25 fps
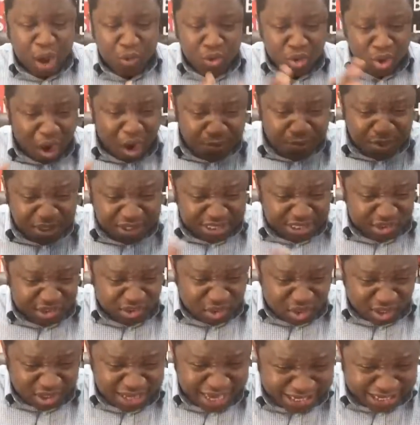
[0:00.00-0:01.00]
I will not be
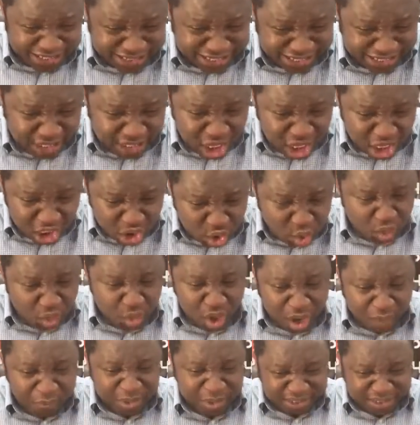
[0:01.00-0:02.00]
disconnected.
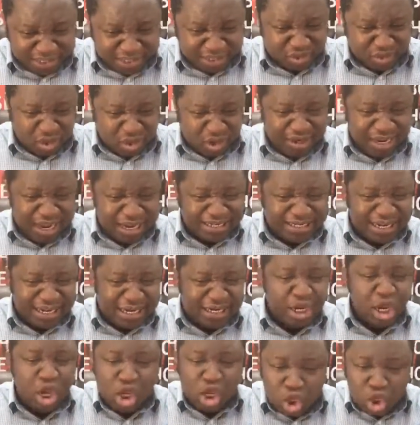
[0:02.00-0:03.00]
You will not be
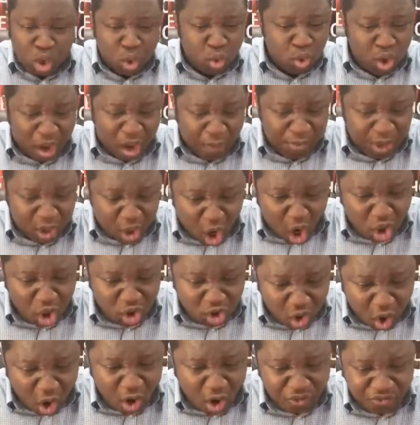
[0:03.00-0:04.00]
disconnected. You will not be
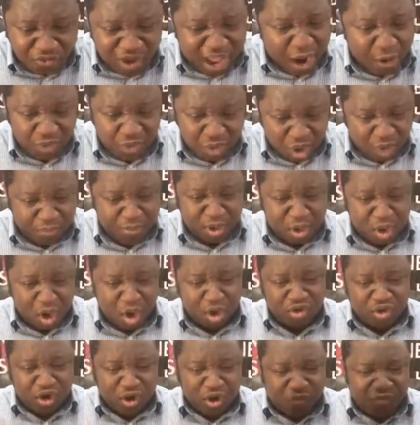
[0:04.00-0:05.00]
cut off. I will not
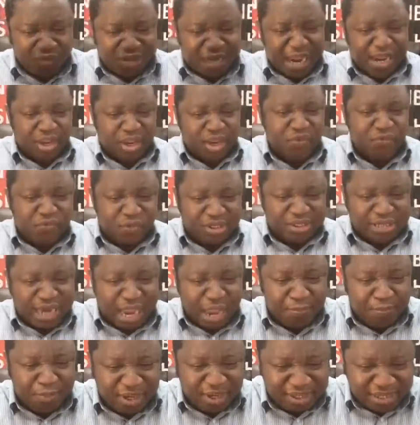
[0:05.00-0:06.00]
be cut off. Thank you
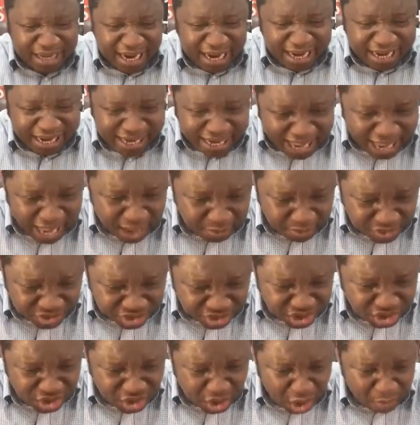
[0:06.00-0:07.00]
for typing, darling
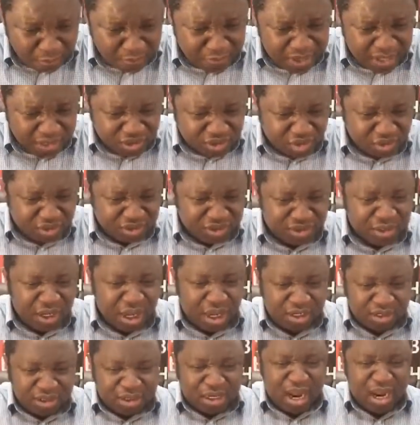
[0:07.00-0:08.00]
MD. God bless you,
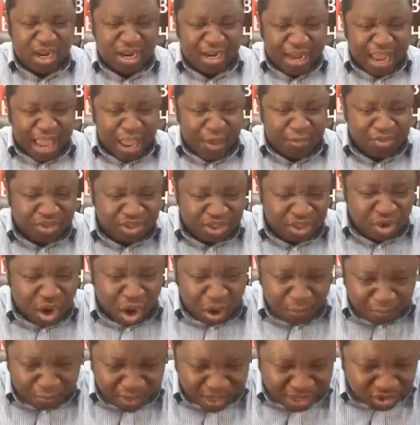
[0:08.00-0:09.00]
darling
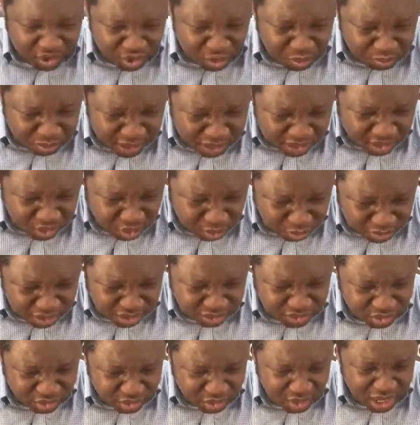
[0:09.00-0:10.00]
MD. God bless you, bless
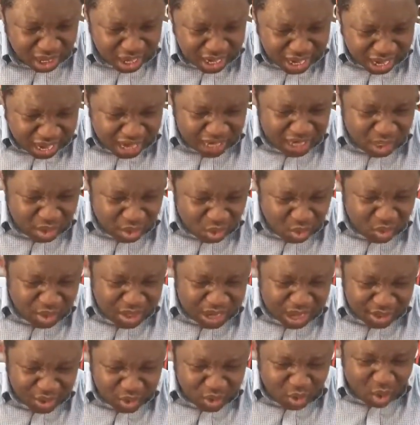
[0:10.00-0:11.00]
you, bless you.
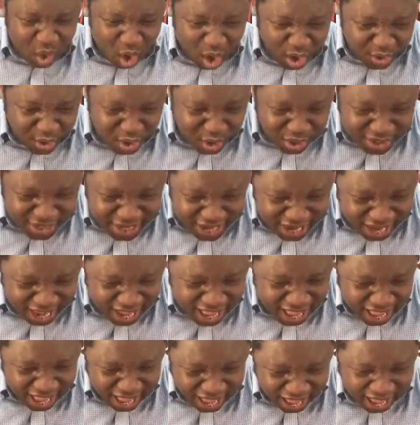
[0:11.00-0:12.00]
Hallelujah. You
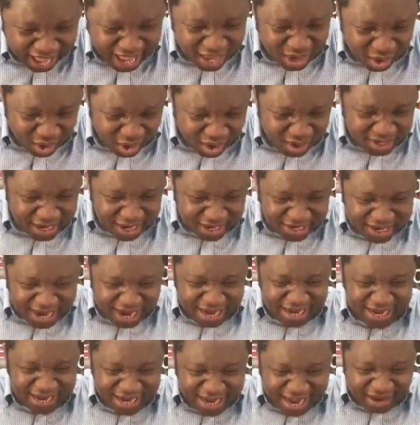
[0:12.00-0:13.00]
koinonia. I
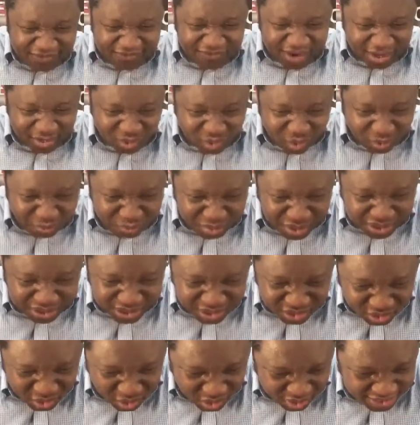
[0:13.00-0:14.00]
koinonia never to
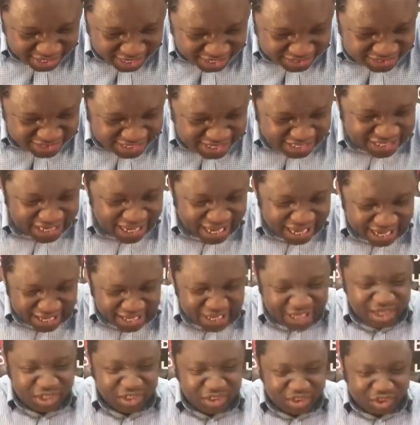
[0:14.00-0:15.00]
be disconnected
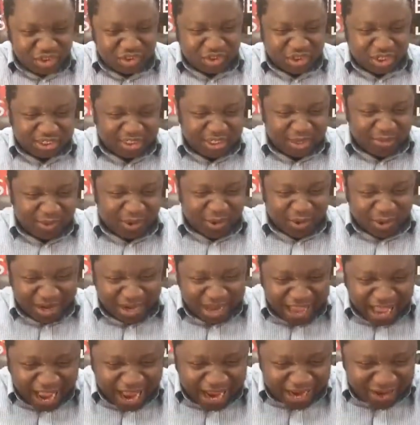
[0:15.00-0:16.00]
in Jesus' name.
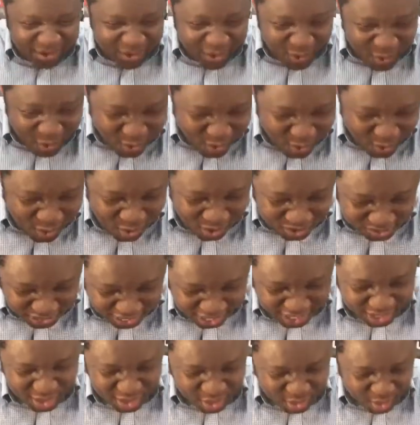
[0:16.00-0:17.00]

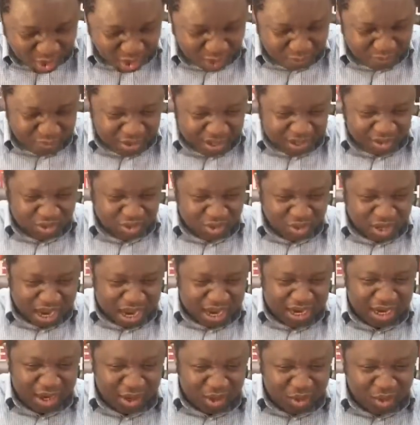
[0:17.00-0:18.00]
Orlando. Thank you. God bless
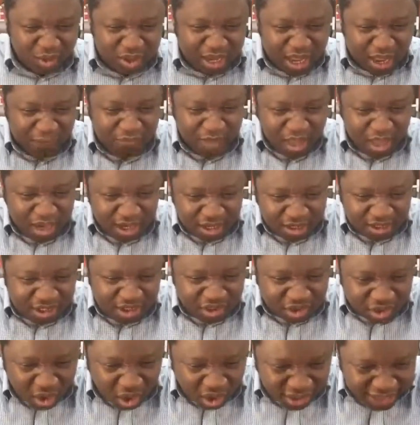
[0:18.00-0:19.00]
you. Hallelujah.
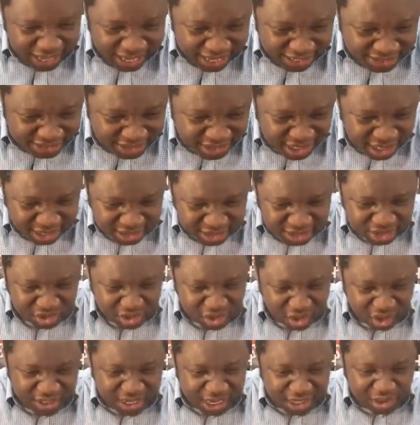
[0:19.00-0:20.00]
Disconnect.
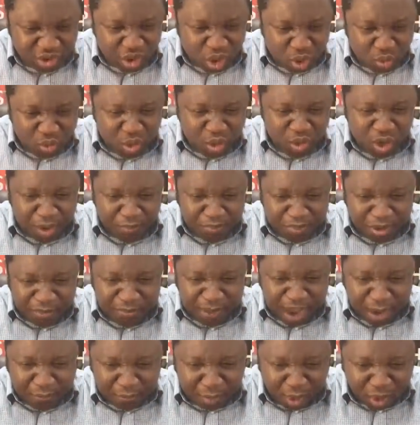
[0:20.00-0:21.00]
Disconnection will
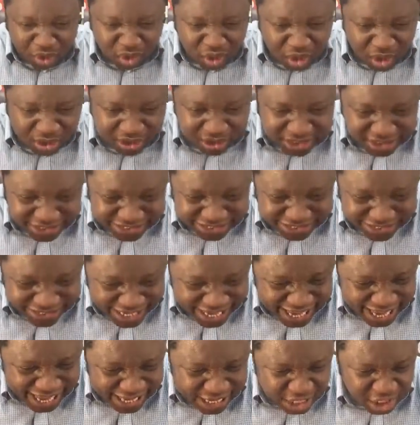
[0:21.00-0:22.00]
not be my portion
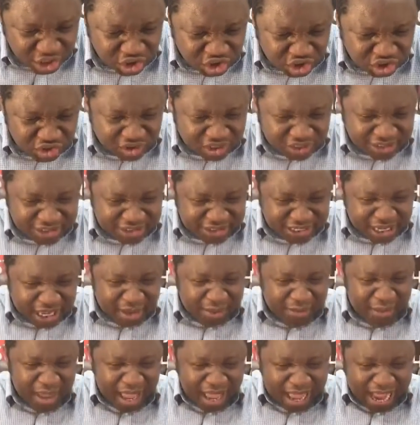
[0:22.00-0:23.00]
this year in Jesus'
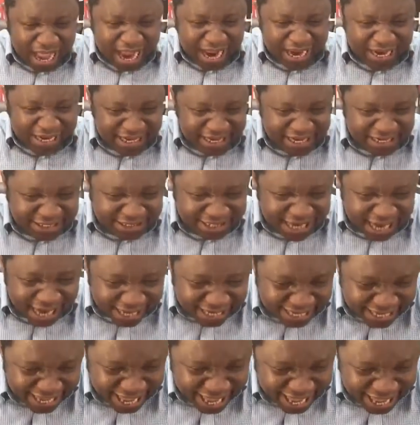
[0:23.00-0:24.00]
name.
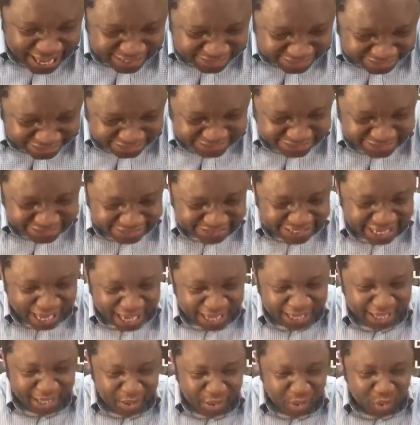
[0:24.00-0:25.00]
Anita
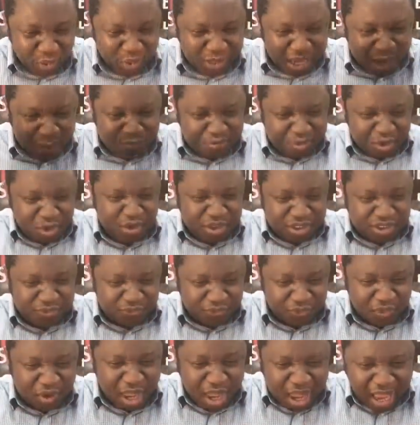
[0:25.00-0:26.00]
KC. Hallelujah.
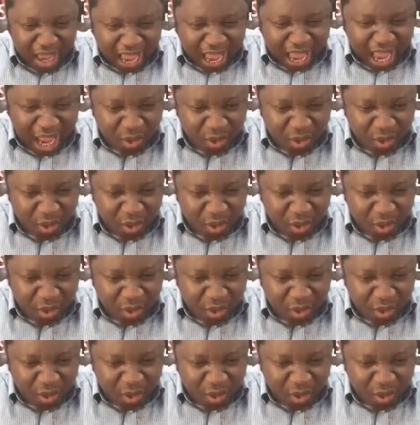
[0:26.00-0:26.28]
Beautiful.